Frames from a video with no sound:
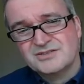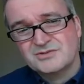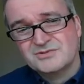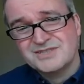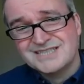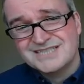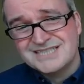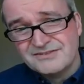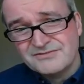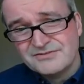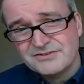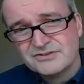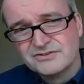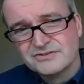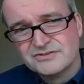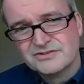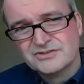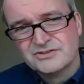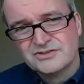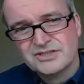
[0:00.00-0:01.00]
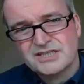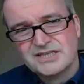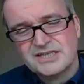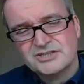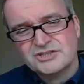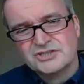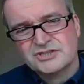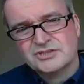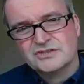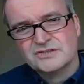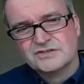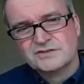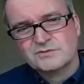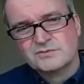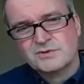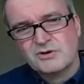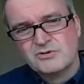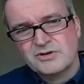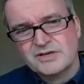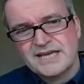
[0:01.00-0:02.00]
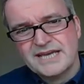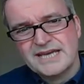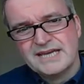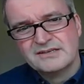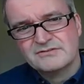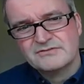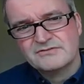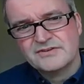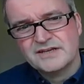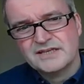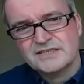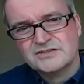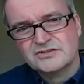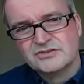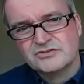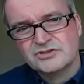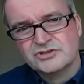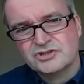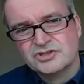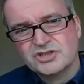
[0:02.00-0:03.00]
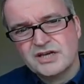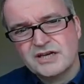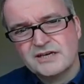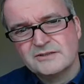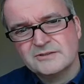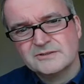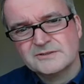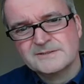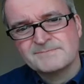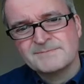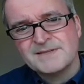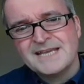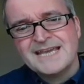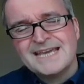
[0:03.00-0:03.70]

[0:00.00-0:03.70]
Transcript: so a difficult circulation, a swollen head and face on the child.